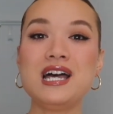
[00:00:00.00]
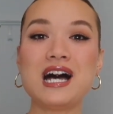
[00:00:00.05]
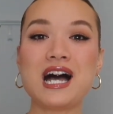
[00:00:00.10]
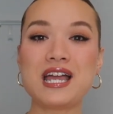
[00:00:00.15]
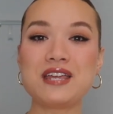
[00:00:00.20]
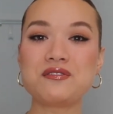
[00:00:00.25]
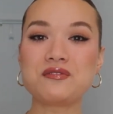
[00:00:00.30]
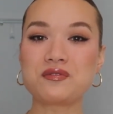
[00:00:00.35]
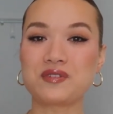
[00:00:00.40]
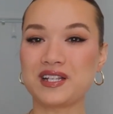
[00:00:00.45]

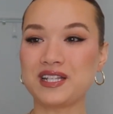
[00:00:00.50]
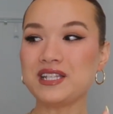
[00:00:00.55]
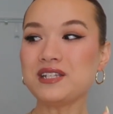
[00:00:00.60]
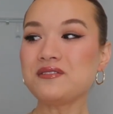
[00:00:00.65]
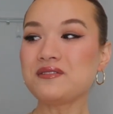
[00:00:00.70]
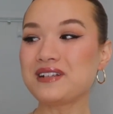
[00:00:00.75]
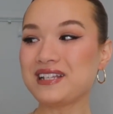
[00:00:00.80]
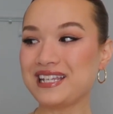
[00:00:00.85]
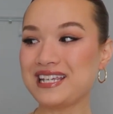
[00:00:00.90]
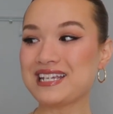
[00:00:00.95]
I'm
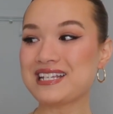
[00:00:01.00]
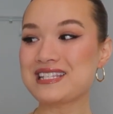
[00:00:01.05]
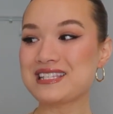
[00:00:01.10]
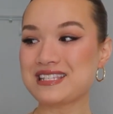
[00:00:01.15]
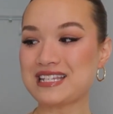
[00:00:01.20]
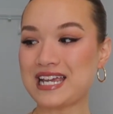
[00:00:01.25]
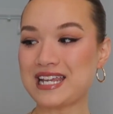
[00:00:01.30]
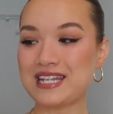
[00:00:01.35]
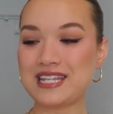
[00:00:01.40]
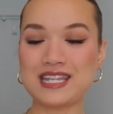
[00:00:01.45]
really
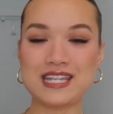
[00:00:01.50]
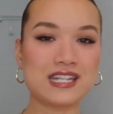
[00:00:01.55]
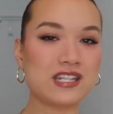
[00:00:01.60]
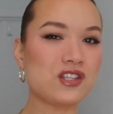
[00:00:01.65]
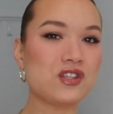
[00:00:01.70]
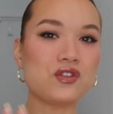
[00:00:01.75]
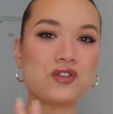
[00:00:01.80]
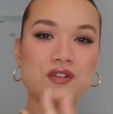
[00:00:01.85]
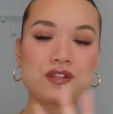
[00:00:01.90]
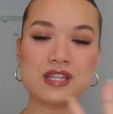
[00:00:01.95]
excited.
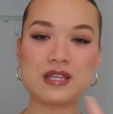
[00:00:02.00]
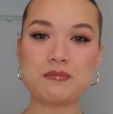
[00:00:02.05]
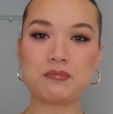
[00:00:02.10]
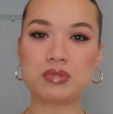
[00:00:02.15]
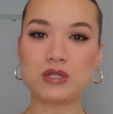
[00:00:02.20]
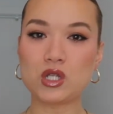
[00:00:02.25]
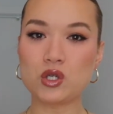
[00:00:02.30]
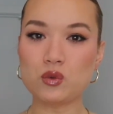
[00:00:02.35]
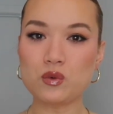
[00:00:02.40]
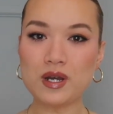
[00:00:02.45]
You know, they
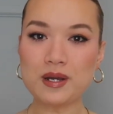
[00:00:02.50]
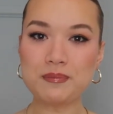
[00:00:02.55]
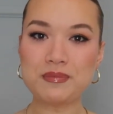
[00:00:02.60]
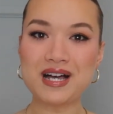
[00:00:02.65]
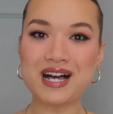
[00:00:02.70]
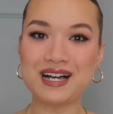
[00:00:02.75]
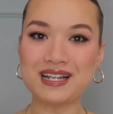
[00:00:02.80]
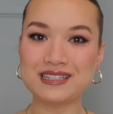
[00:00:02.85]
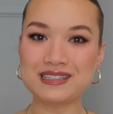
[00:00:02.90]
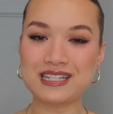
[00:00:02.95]
blow up
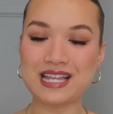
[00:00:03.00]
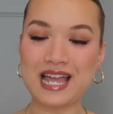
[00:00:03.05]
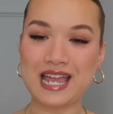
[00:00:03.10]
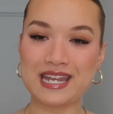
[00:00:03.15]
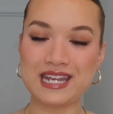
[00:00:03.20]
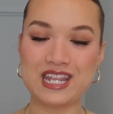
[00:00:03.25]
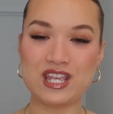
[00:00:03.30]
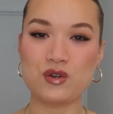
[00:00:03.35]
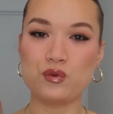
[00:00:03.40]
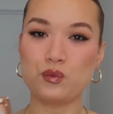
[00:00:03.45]

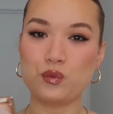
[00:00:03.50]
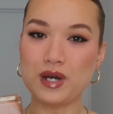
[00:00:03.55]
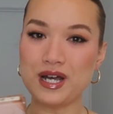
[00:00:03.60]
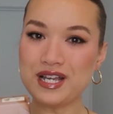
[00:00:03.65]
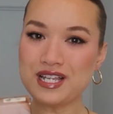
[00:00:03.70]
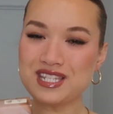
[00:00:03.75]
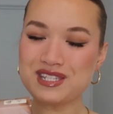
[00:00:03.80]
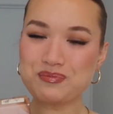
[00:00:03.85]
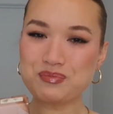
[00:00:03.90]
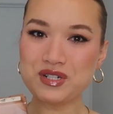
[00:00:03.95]
online. It
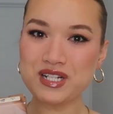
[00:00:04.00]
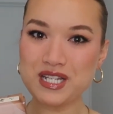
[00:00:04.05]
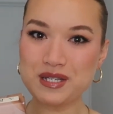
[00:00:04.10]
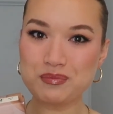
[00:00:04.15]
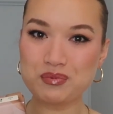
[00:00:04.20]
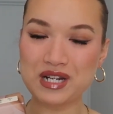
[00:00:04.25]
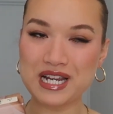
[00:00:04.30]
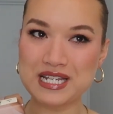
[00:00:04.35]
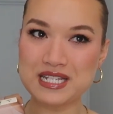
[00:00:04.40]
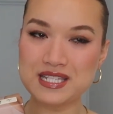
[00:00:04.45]
was
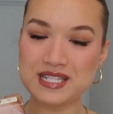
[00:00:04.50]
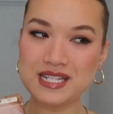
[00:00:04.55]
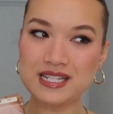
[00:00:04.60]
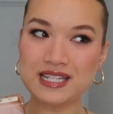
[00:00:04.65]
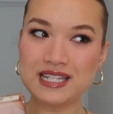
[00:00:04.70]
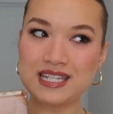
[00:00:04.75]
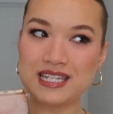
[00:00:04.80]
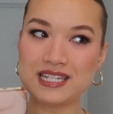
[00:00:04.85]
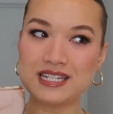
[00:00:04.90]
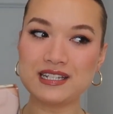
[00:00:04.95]
pretty pricey,
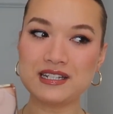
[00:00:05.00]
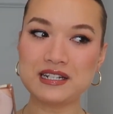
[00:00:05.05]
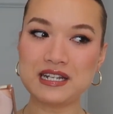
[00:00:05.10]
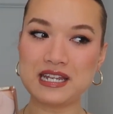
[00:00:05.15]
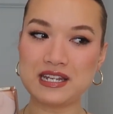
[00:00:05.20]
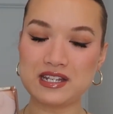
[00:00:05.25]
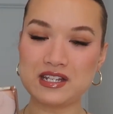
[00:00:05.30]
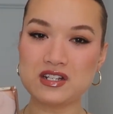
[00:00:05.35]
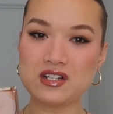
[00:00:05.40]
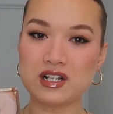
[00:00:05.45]
like in
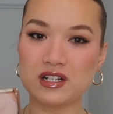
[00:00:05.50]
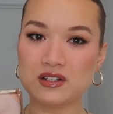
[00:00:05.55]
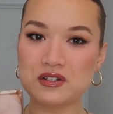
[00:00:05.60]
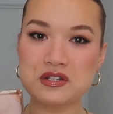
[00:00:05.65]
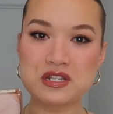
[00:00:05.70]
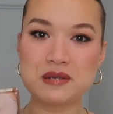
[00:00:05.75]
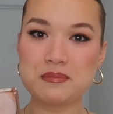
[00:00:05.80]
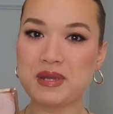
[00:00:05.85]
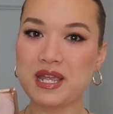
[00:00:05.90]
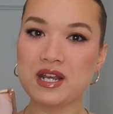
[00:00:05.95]
Canadian
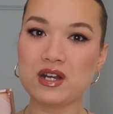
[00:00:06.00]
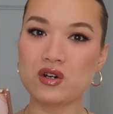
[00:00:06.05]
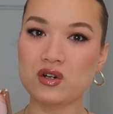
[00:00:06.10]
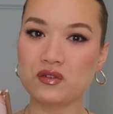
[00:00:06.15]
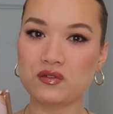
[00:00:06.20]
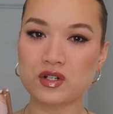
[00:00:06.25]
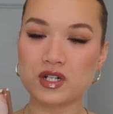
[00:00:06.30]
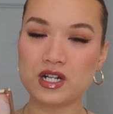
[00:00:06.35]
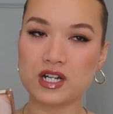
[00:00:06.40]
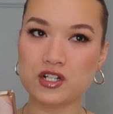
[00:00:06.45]
dollars, I paid
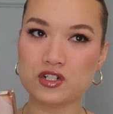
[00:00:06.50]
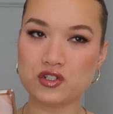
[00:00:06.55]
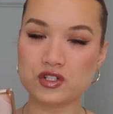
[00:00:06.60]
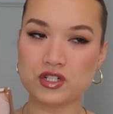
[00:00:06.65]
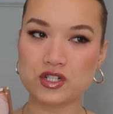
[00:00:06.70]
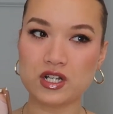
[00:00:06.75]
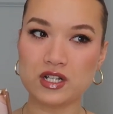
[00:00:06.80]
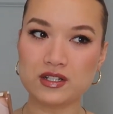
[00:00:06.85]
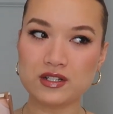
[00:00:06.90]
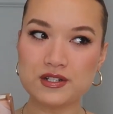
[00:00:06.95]
over
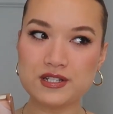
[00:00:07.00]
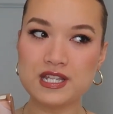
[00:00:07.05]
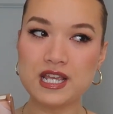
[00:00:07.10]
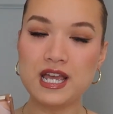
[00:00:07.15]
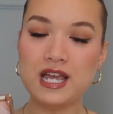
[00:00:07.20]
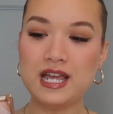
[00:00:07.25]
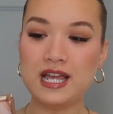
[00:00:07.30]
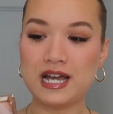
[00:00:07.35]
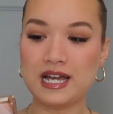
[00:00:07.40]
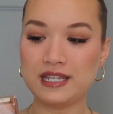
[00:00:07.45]
$100.
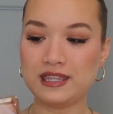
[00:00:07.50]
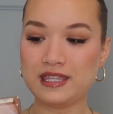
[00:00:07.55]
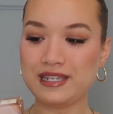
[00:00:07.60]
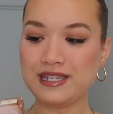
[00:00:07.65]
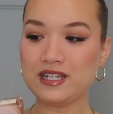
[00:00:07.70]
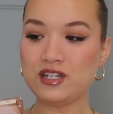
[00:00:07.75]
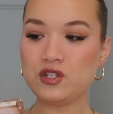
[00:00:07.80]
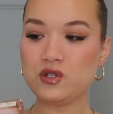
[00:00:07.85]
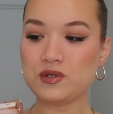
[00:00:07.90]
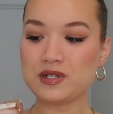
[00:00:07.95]
I
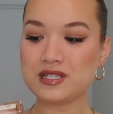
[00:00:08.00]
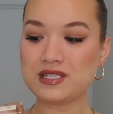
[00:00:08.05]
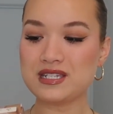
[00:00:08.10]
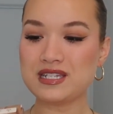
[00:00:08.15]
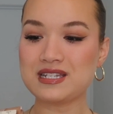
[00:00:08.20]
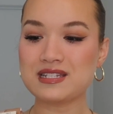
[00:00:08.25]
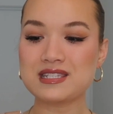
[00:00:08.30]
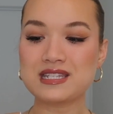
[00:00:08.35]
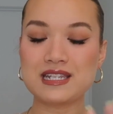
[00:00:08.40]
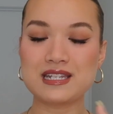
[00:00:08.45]
think in
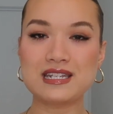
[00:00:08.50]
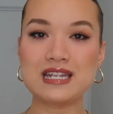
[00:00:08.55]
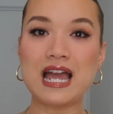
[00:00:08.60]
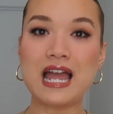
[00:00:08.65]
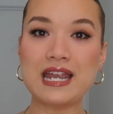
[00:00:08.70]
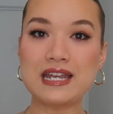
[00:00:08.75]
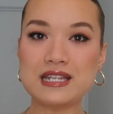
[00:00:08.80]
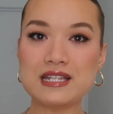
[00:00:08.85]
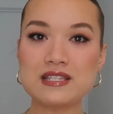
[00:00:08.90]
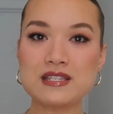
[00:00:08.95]
USD it's like
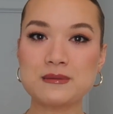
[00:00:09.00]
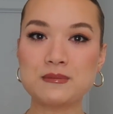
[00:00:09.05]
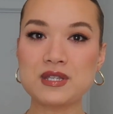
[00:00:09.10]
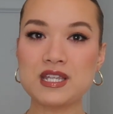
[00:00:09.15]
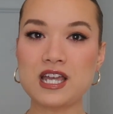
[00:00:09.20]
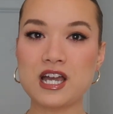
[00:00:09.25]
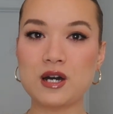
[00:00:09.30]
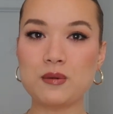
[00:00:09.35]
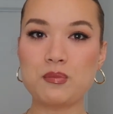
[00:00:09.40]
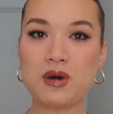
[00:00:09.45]
90
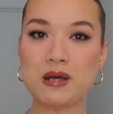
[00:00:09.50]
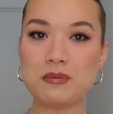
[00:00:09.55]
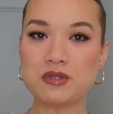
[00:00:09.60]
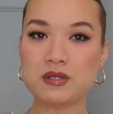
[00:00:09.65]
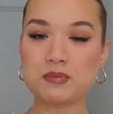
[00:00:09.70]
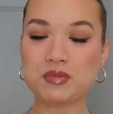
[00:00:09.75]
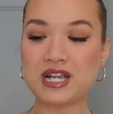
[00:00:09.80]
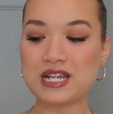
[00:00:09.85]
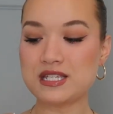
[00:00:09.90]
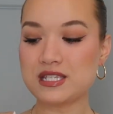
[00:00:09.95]
something. I'll pop
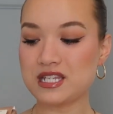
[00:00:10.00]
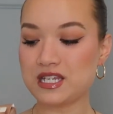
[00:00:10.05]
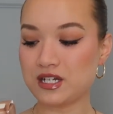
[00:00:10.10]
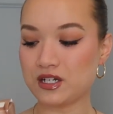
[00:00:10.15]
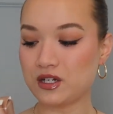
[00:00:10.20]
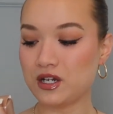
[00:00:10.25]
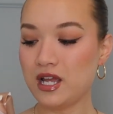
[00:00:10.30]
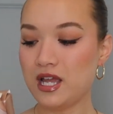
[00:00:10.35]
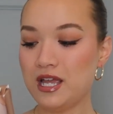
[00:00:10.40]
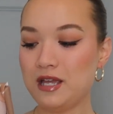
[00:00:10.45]
the price
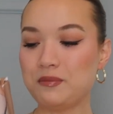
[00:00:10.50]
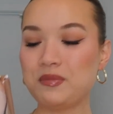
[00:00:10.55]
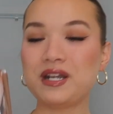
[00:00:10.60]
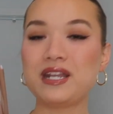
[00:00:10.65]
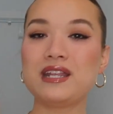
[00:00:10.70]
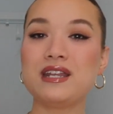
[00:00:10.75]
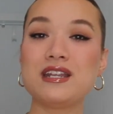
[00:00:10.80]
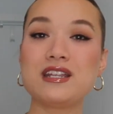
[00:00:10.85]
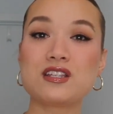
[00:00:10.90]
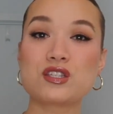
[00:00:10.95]
here, but
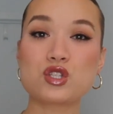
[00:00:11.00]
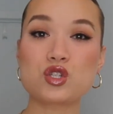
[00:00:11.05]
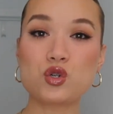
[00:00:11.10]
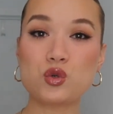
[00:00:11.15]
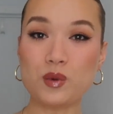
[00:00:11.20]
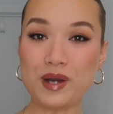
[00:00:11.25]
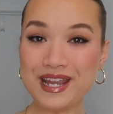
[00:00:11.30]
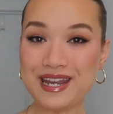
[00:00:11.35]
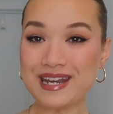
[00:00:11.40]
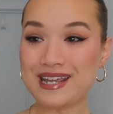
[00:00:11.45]
it is
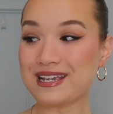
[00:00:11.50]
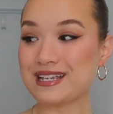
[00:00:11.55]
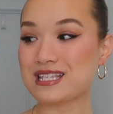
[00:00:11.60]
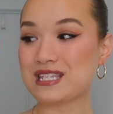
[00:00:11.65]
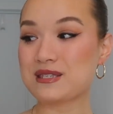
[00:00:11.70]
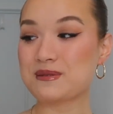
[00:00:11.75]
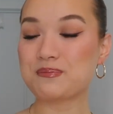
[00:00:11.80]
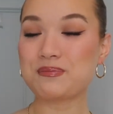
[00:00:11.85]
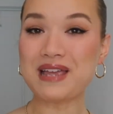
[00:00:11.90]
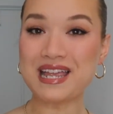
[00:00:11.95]
quite
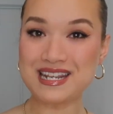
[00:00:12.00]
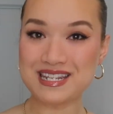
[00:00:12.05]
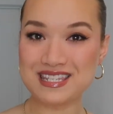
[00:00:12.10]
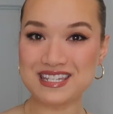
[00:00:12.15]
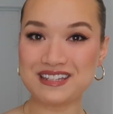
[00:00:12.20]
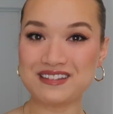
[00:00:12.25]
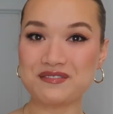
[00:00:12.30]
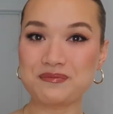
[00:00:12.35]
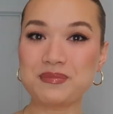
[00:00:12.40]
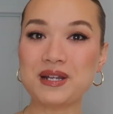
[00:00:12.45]

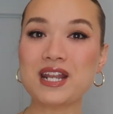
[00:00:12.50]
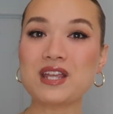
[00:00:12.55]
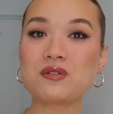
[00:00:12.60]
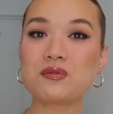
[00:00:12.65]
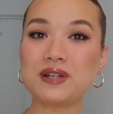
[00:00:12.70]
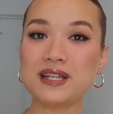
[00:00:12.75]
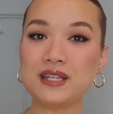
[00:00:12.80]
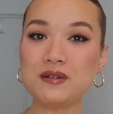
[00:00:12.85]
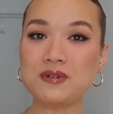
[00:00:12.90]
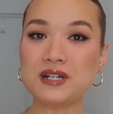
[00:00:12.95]
expensive. But I
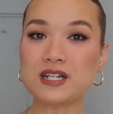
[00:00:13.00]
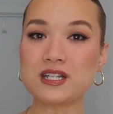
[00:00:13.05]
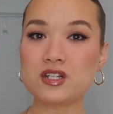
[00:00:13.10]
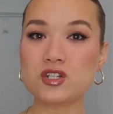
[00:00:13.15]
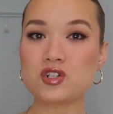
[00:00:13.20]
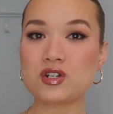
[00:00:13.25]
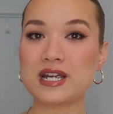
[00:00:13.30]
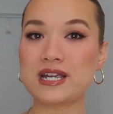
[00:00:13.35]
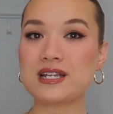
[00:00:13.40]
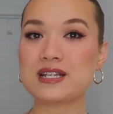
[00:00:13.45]
really want to try